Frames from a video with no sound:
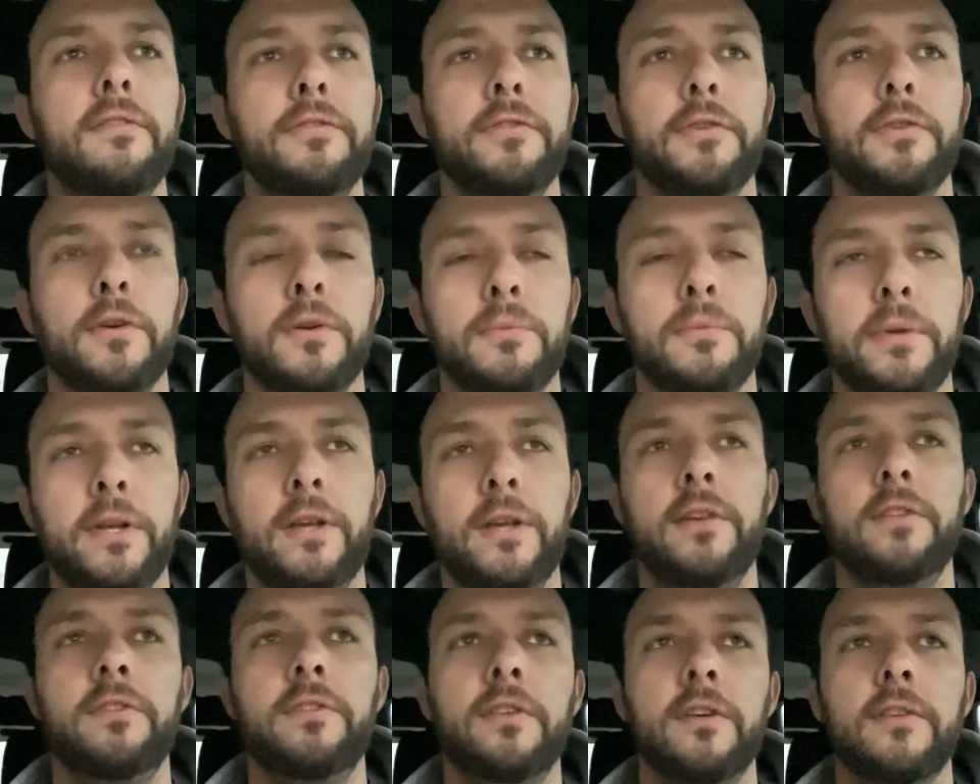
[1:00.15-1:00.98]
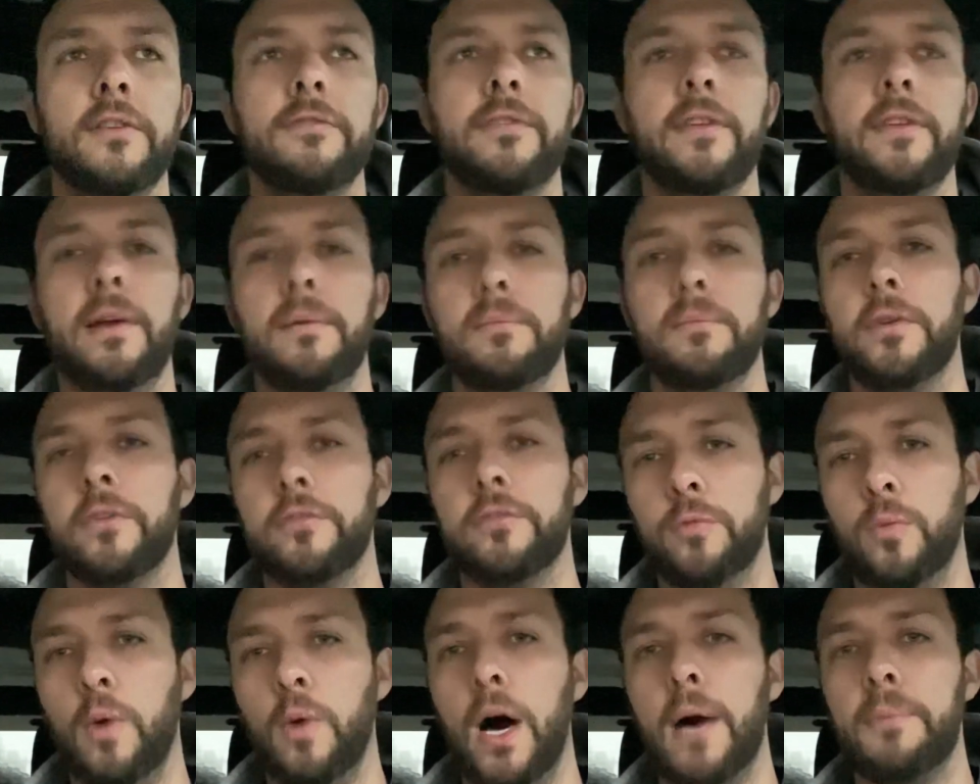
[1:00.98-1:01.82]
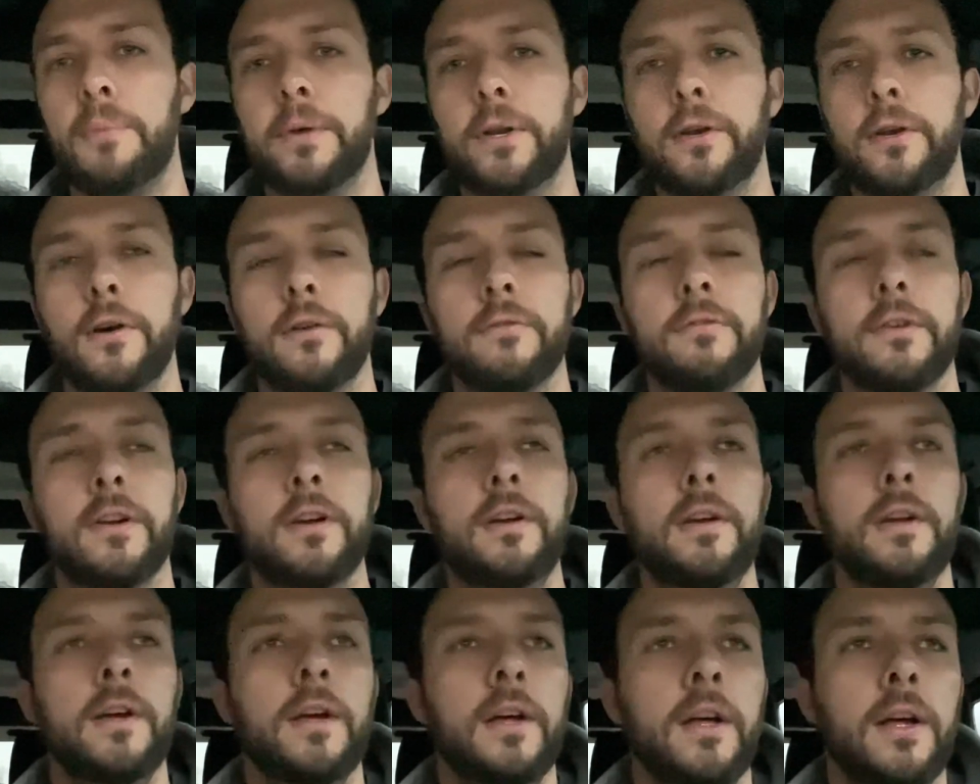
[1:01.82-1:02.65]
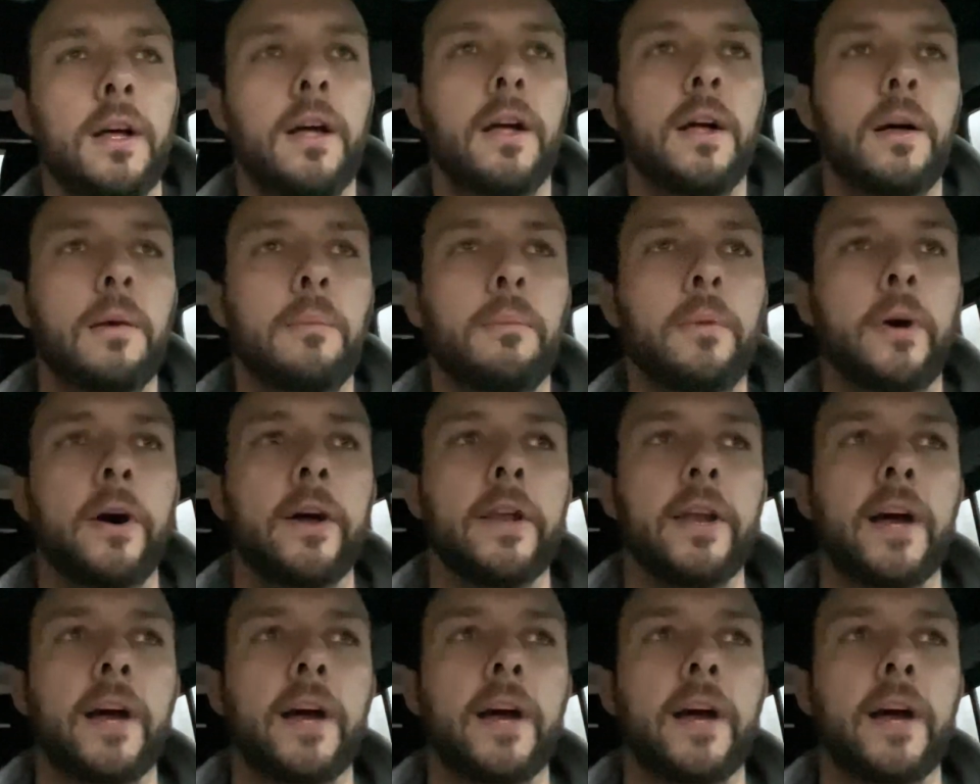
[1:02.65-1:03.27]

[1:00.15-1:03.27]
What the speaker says: so it'll be easier for them to swap it over. But